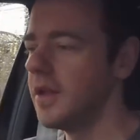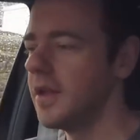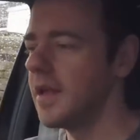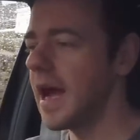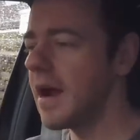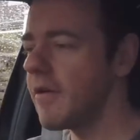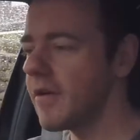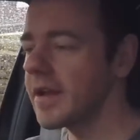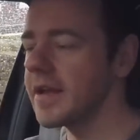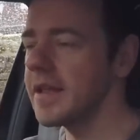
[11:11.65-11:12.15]

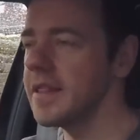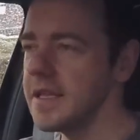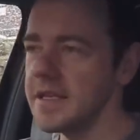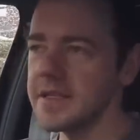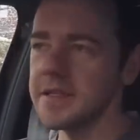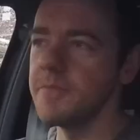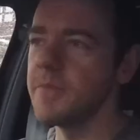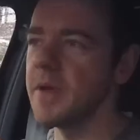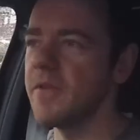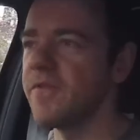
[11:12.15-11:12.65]
I reckon this
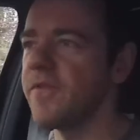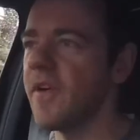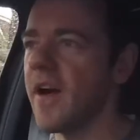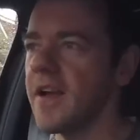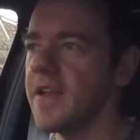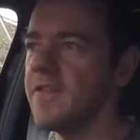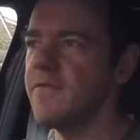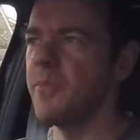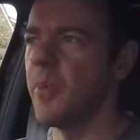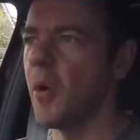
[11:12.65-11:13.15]
would be
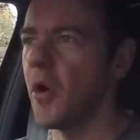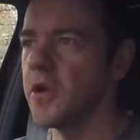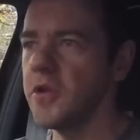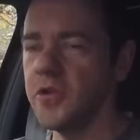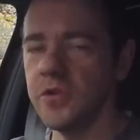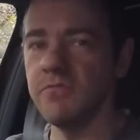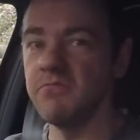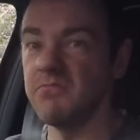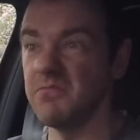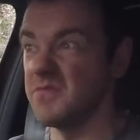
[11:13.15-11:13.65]
5.2,
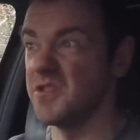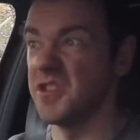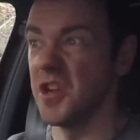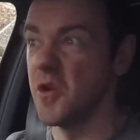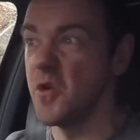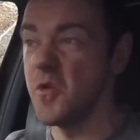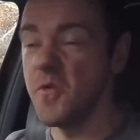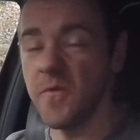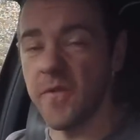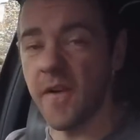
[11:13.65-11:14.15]

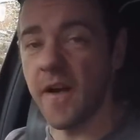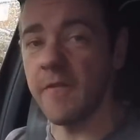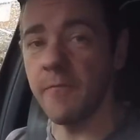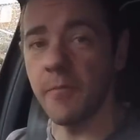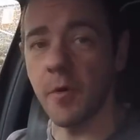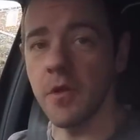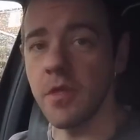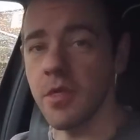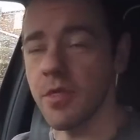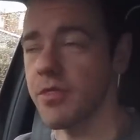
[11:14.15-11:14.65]

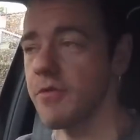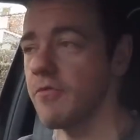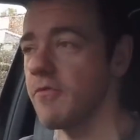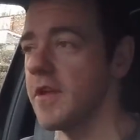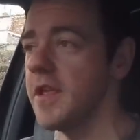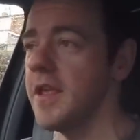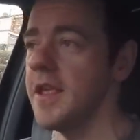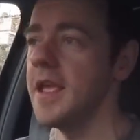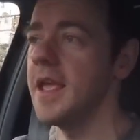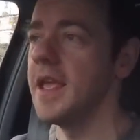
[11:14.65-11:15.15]

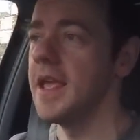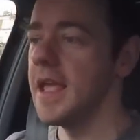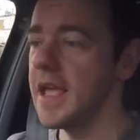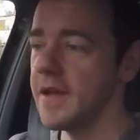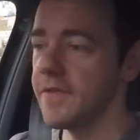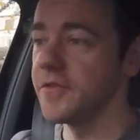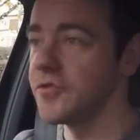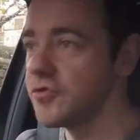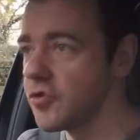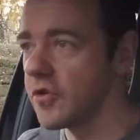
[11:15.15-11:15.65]
5.3
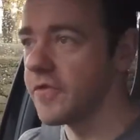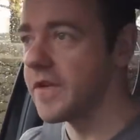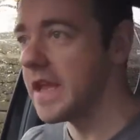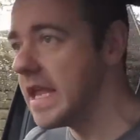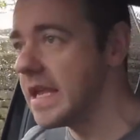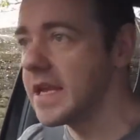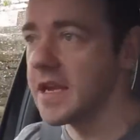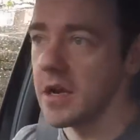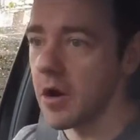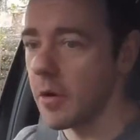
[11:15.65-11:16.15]
if I drove it
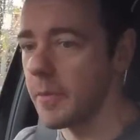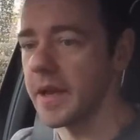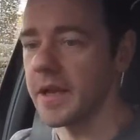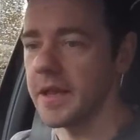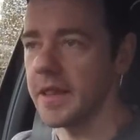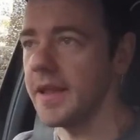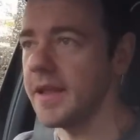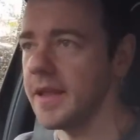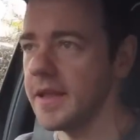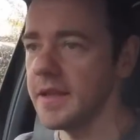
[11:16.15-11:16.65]

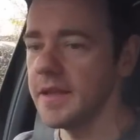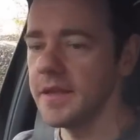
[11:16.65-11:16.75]
economically.